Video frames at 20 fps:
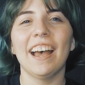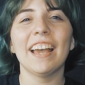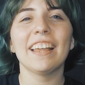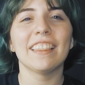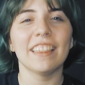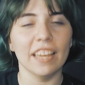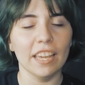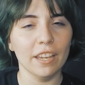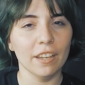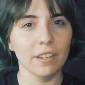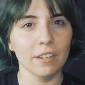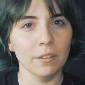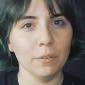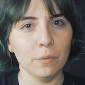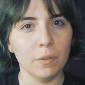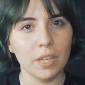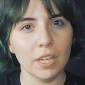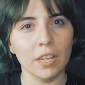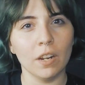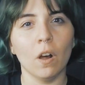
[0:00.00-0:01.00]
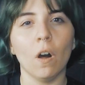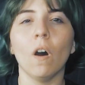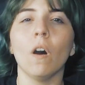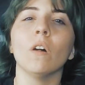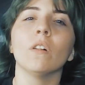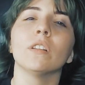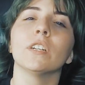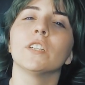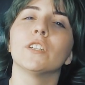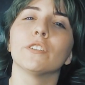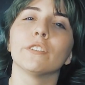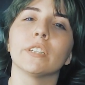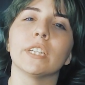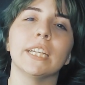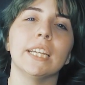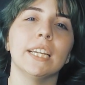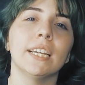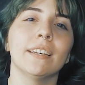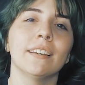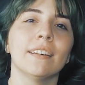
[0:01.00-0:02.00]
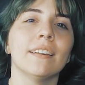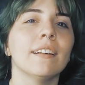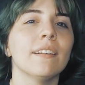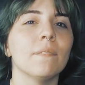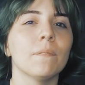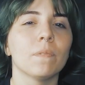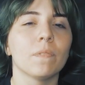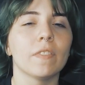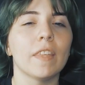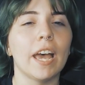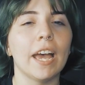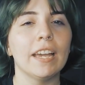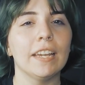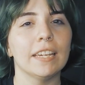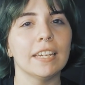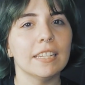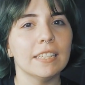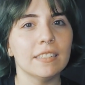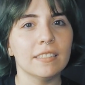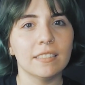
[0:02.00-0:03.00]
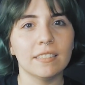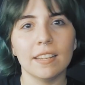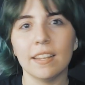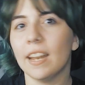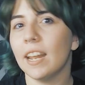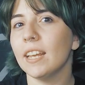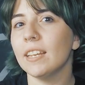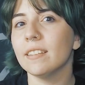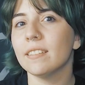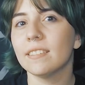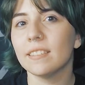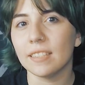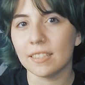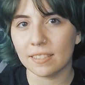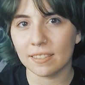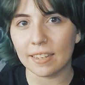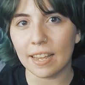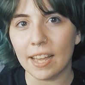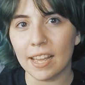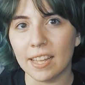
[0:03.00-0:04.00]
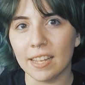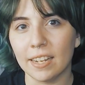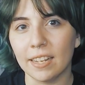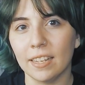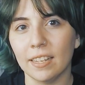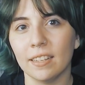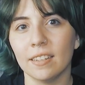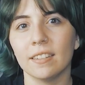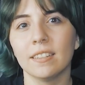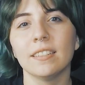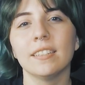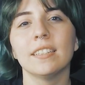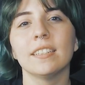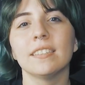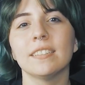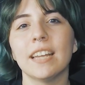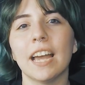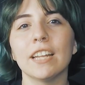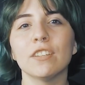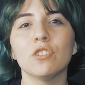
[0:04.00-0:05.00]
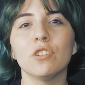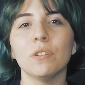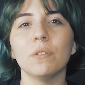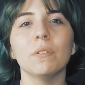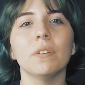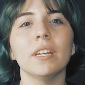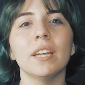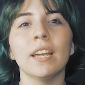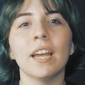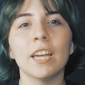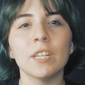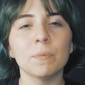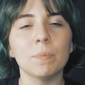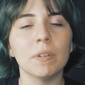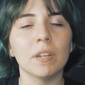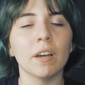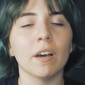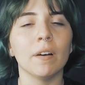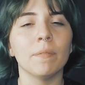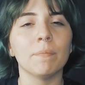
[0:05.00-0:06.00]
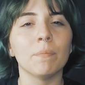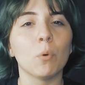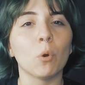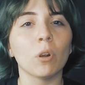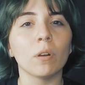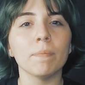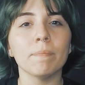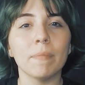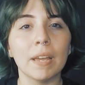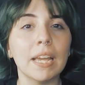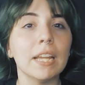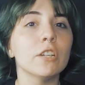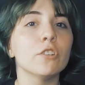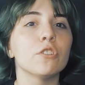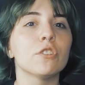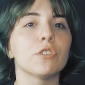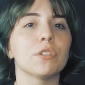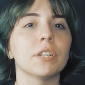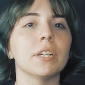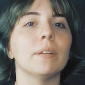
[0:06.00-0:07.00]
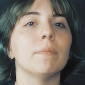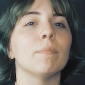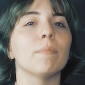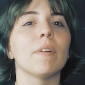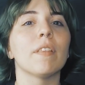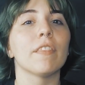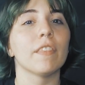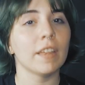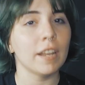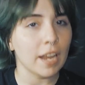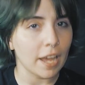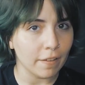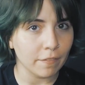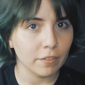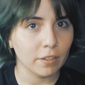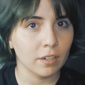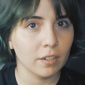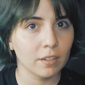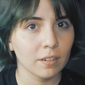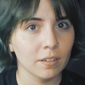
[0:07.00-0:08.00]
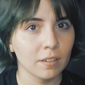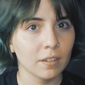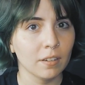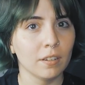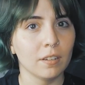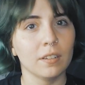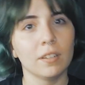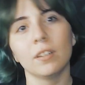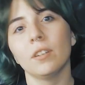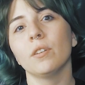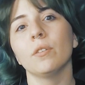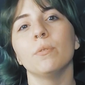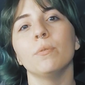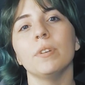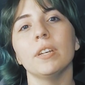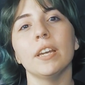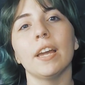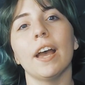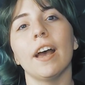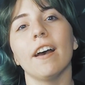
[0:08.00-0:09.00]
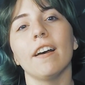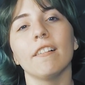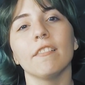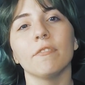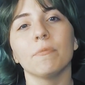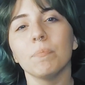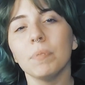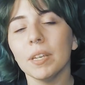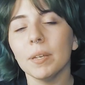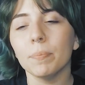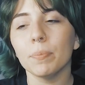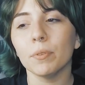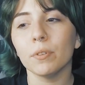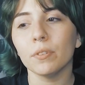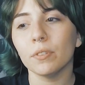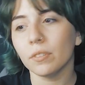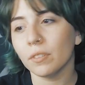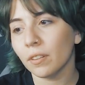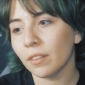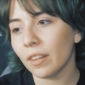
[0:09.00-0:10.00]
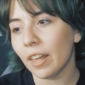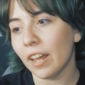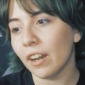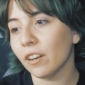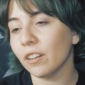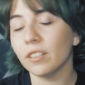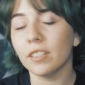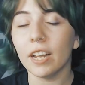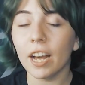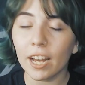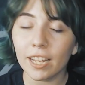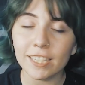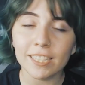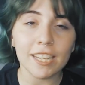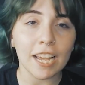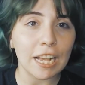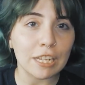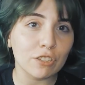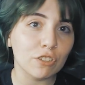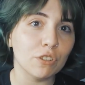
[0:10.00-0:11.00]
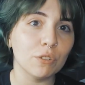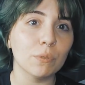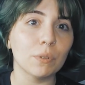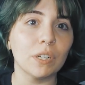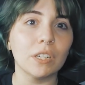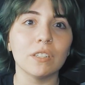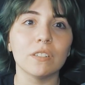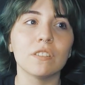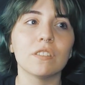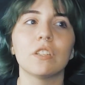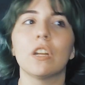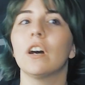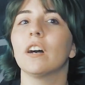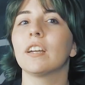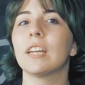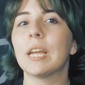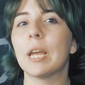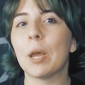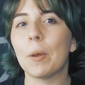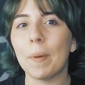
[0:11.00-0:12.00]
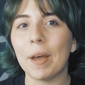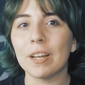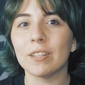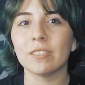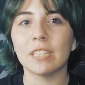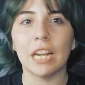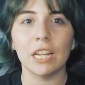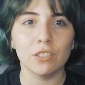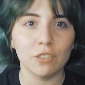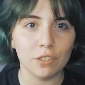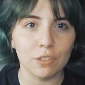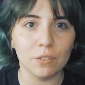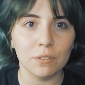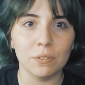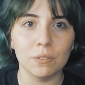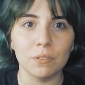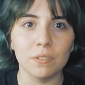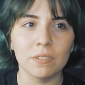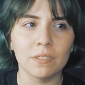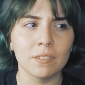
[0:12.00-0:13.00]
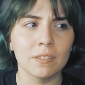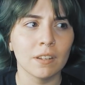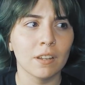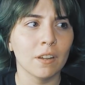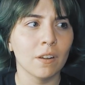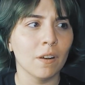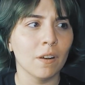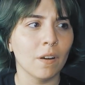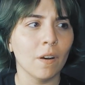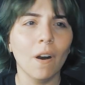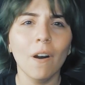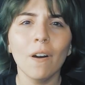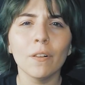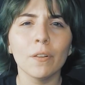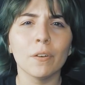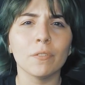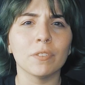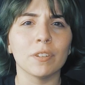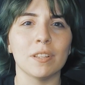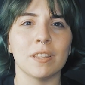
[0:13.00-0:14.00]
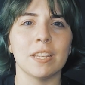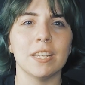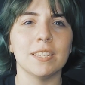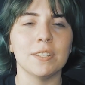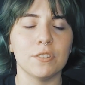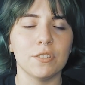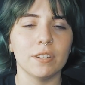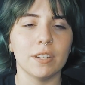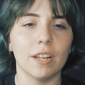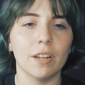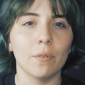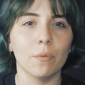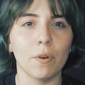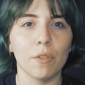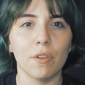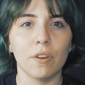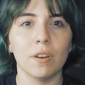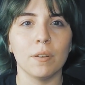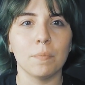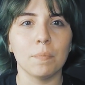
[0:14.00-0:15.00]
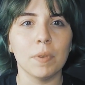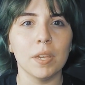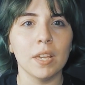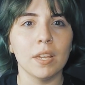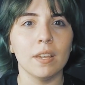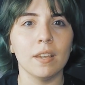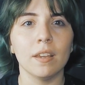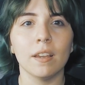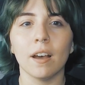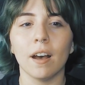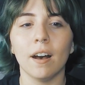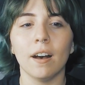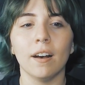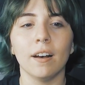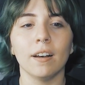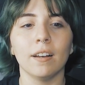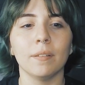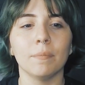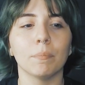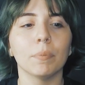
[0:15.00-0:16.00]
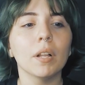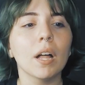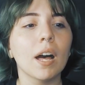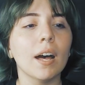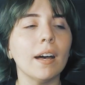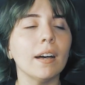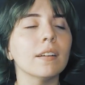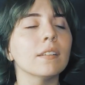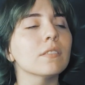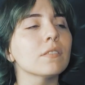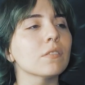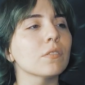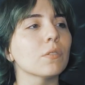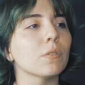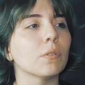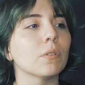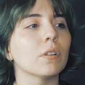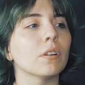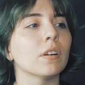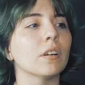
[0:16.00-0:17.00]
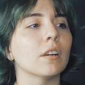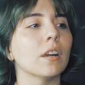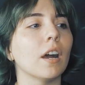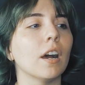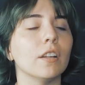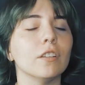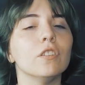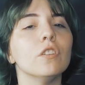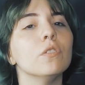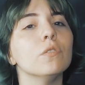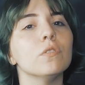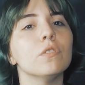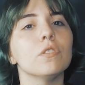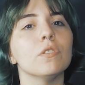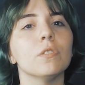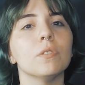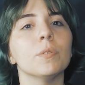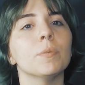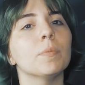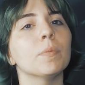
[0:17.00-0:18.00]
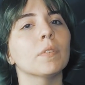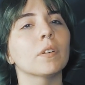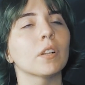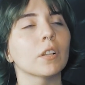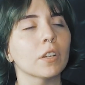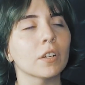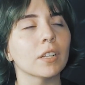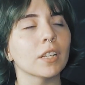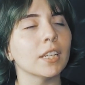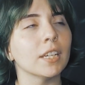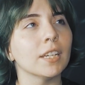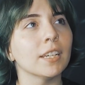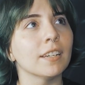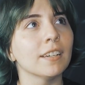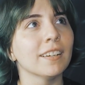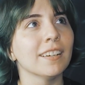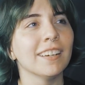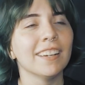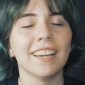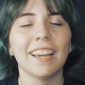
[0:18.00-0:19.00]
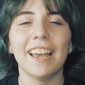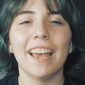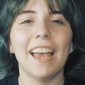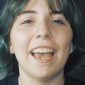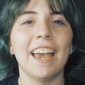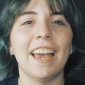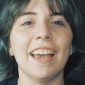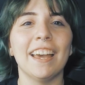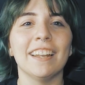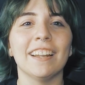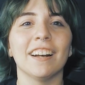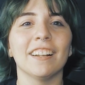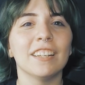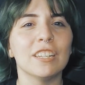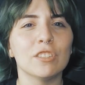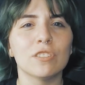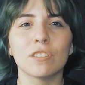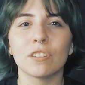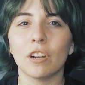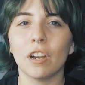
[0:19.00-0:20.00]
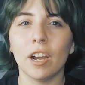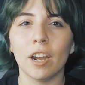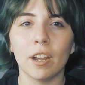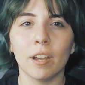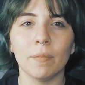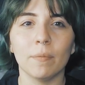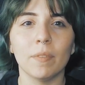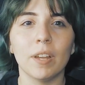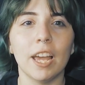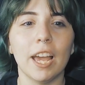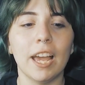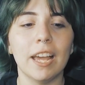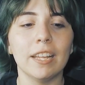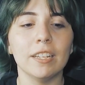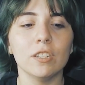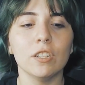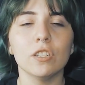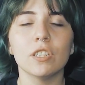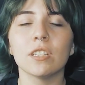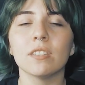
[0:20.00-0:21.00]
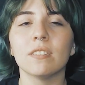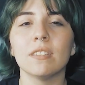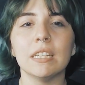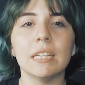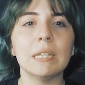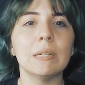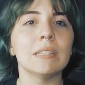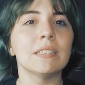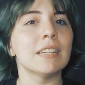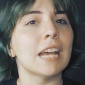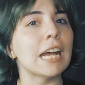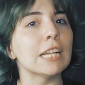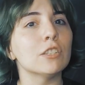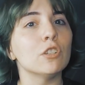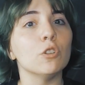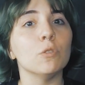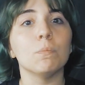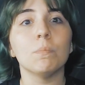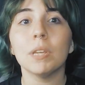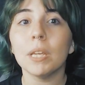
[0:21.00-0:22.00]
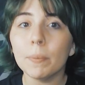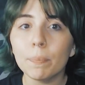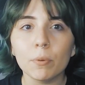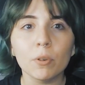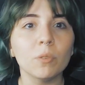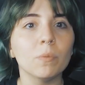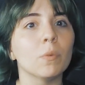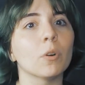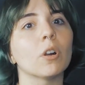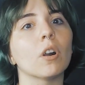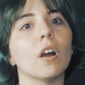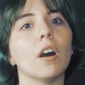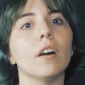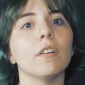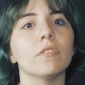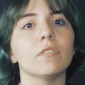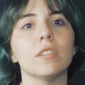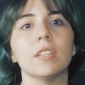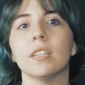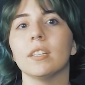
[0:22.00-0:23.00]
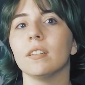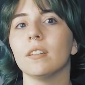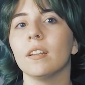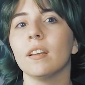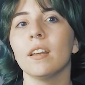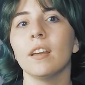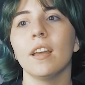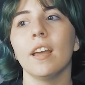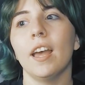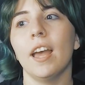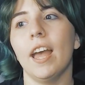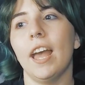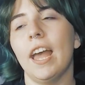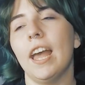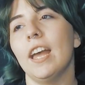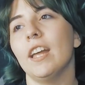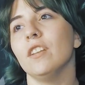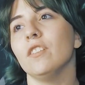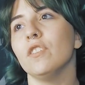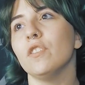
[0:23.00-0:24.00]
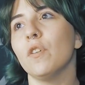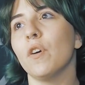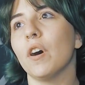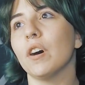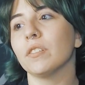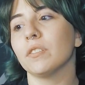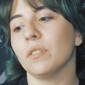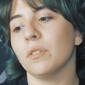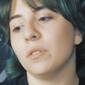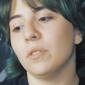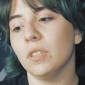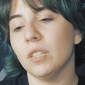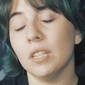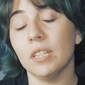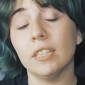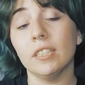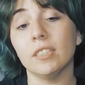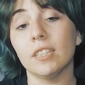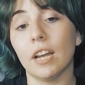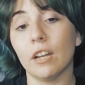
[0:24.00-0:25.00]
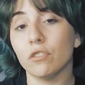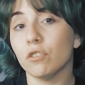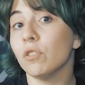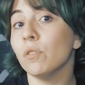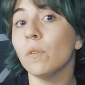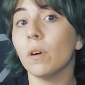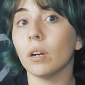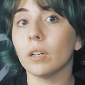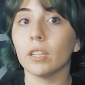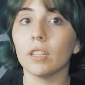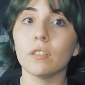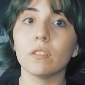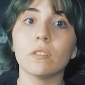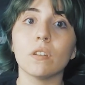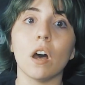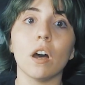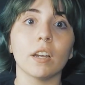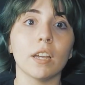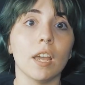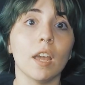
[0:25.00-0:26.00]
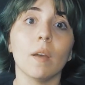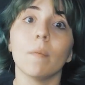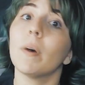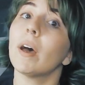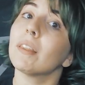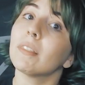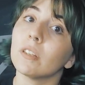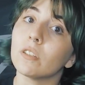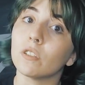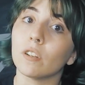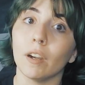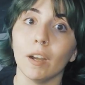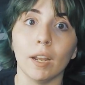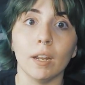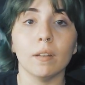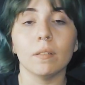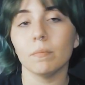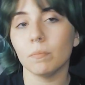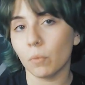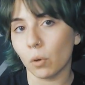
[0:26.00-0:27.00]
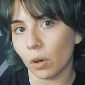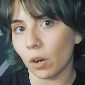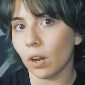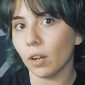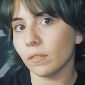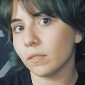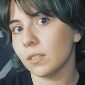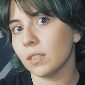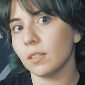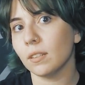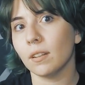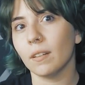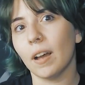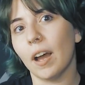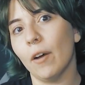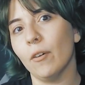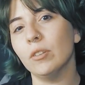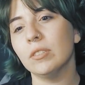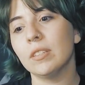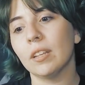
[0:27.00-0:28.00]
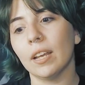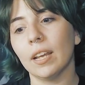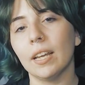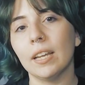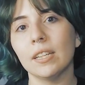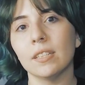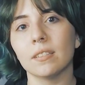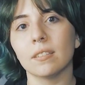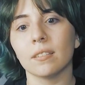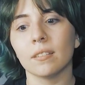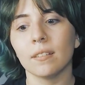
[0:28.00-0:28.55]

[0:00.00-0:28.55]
think we can all agree that in today's society, tattooing has become more mainstream than ever. We have people that are non-tattooers talking about tattoos all over the internet, whether it be on blogs or on YouTube, clearly, and on Instagram. And you just see tattooed people more often, and you also see tattoo artists talking about the trade more often. I would say